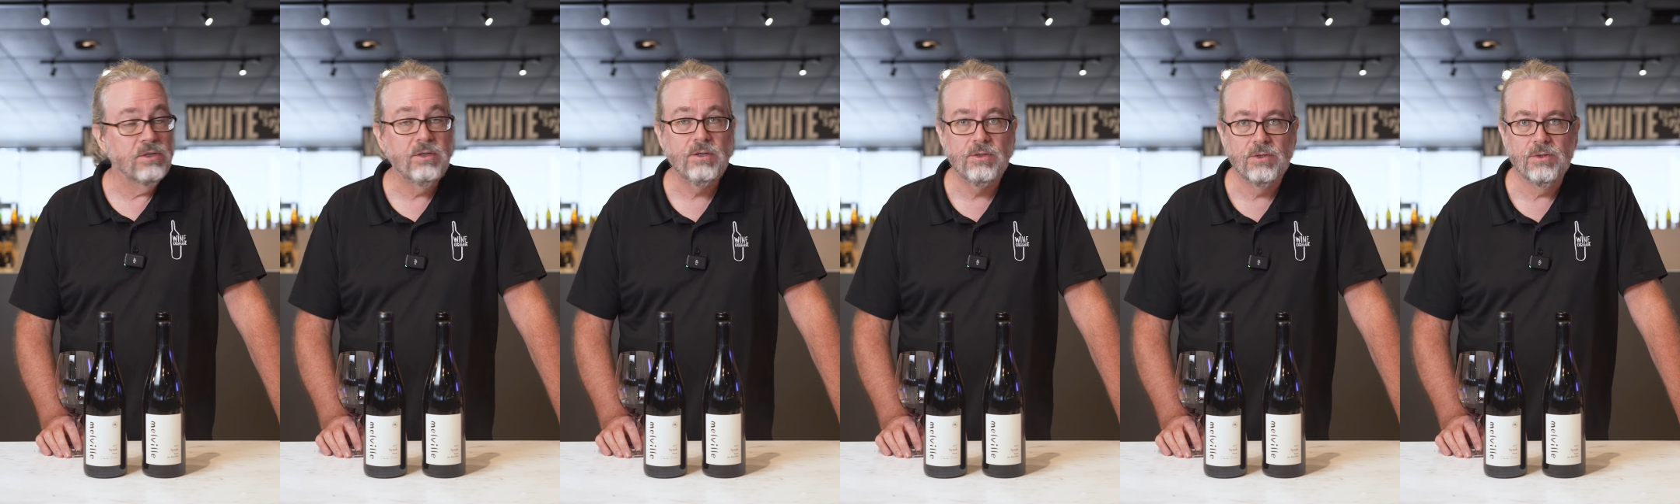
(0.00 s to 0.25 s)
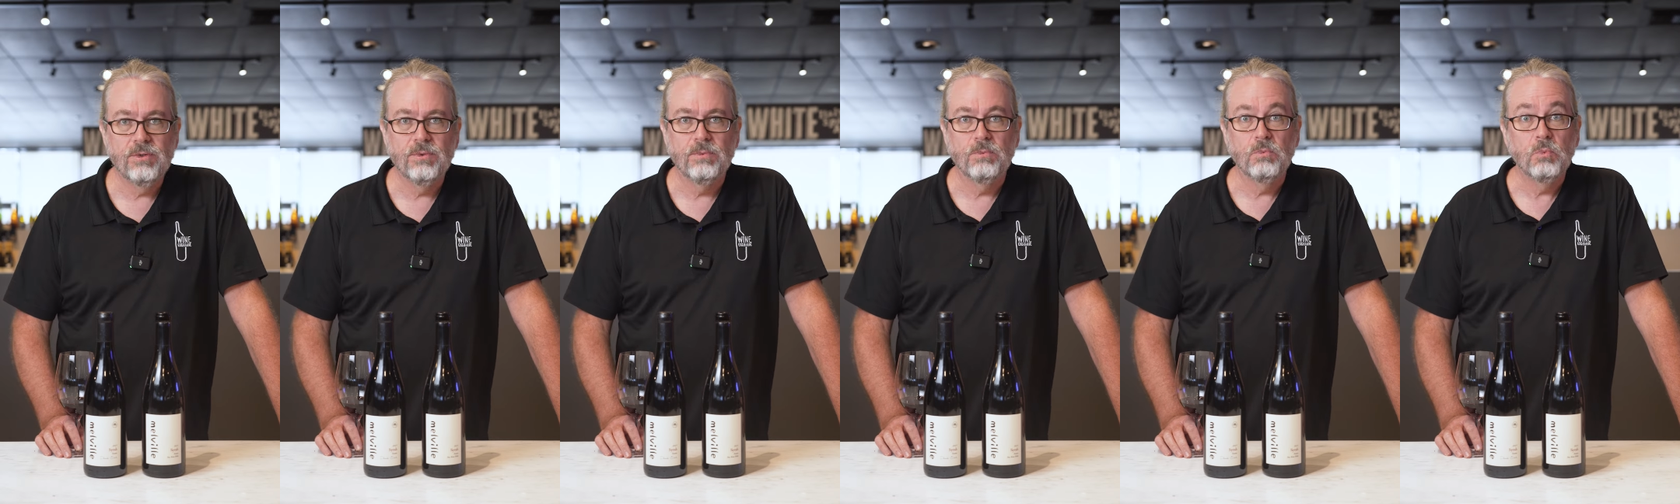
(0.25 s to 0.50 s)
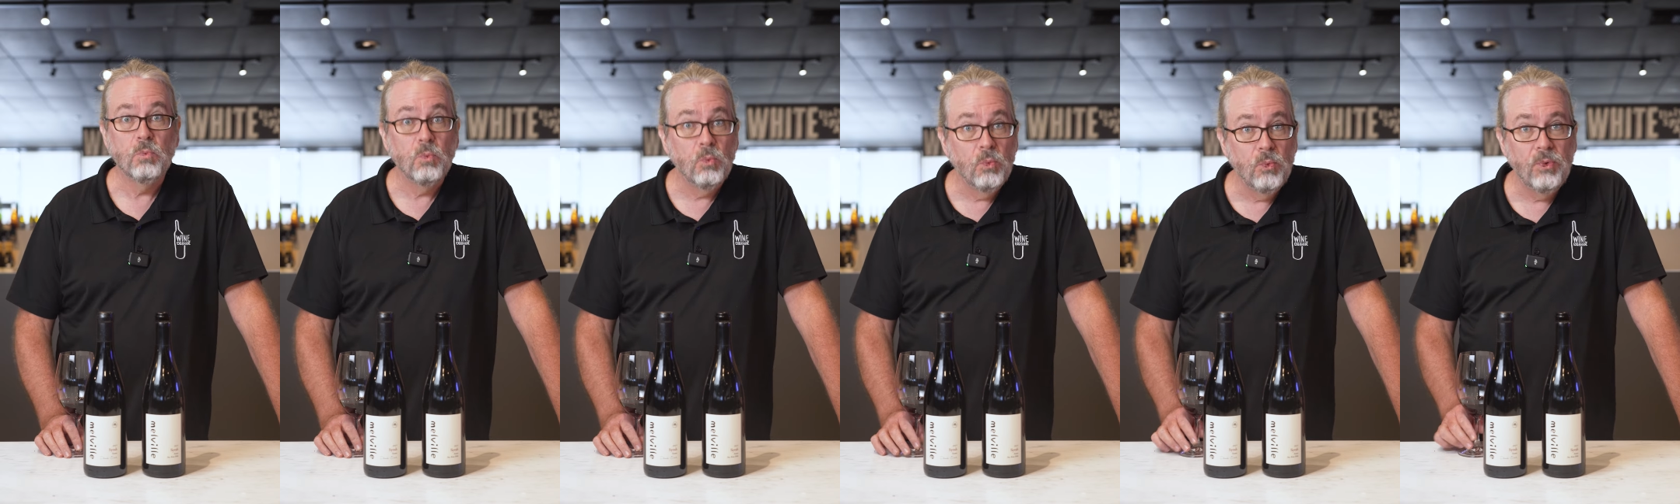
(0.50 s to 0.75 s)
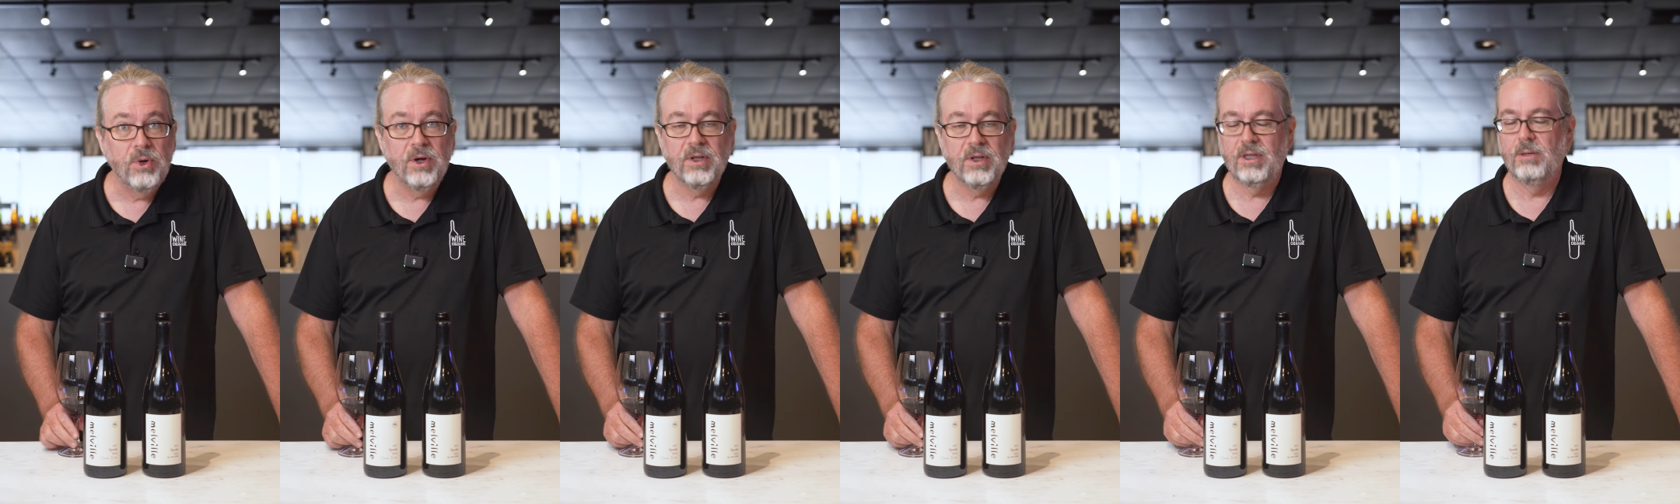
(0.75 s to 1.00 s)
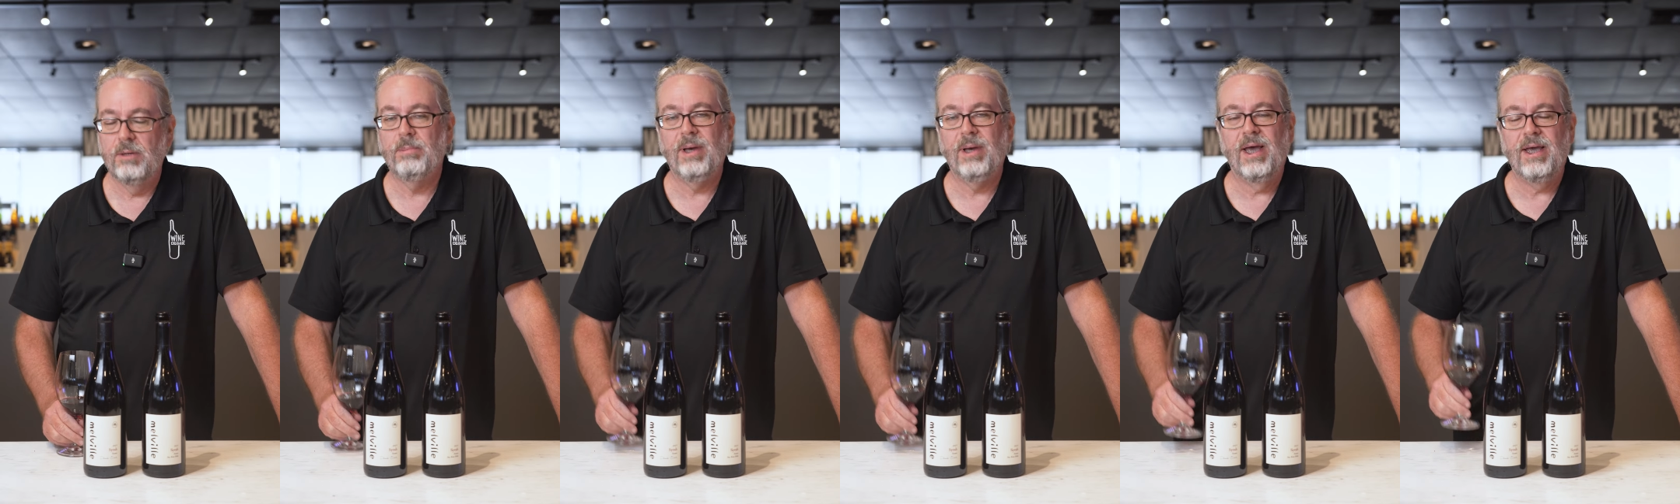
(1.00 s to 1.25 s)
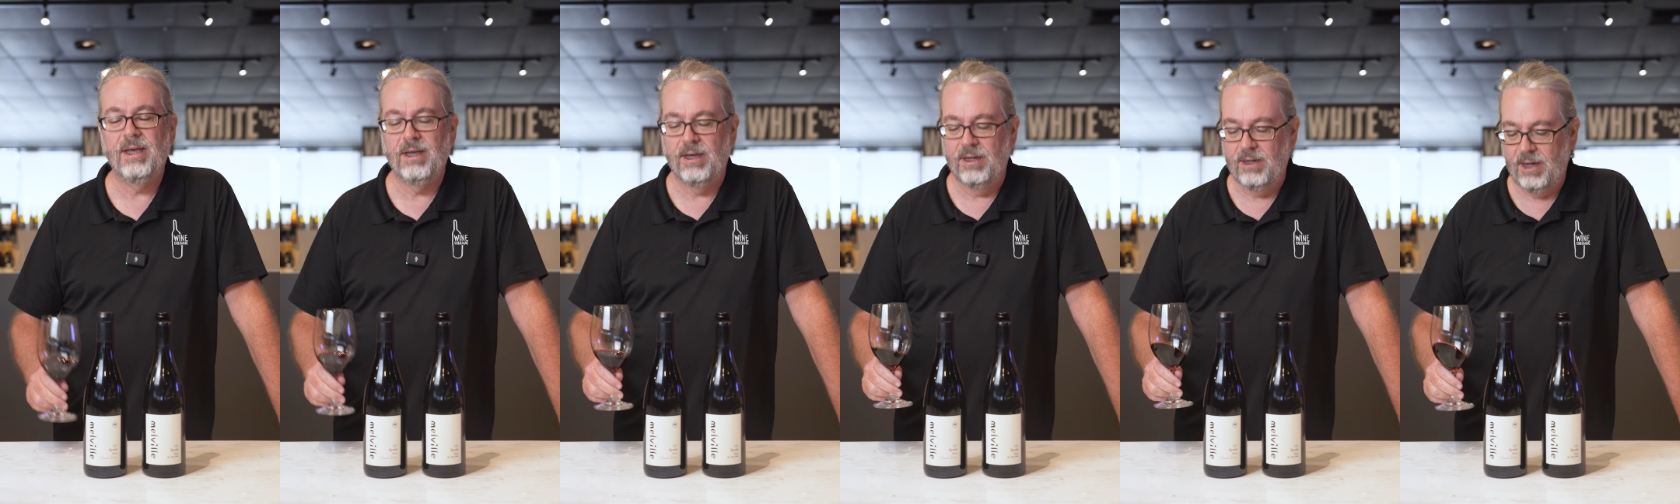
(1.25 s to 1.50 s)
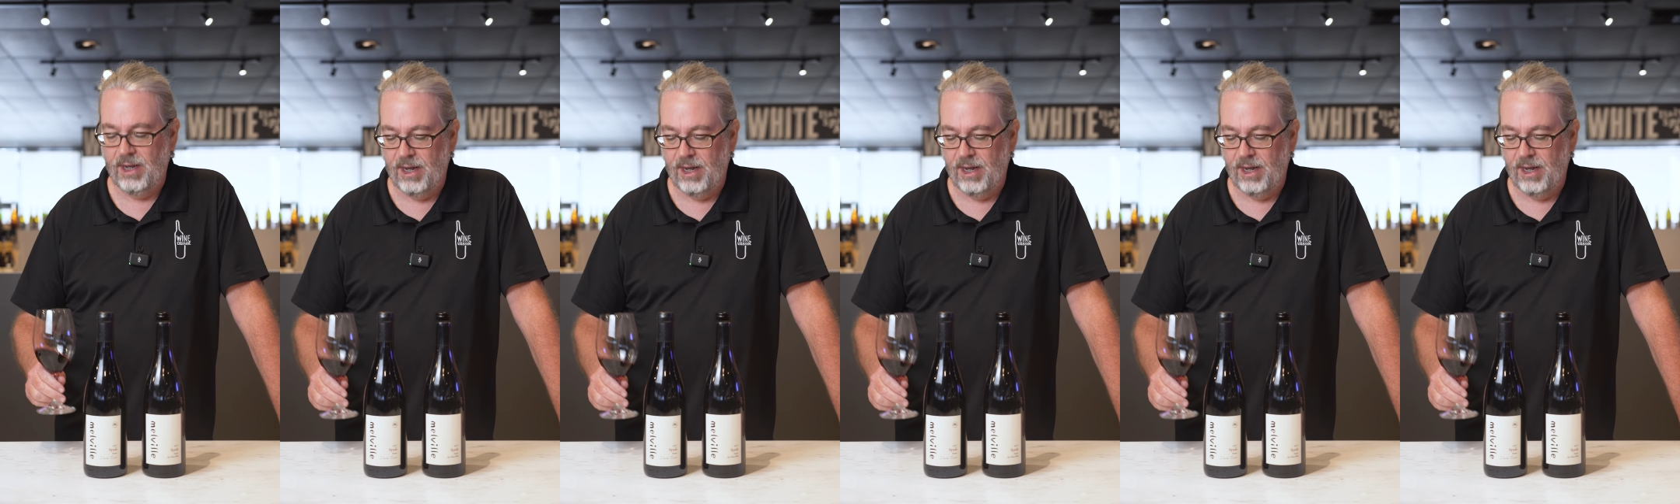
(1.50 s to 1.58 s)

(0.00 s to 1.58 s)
These are really banging.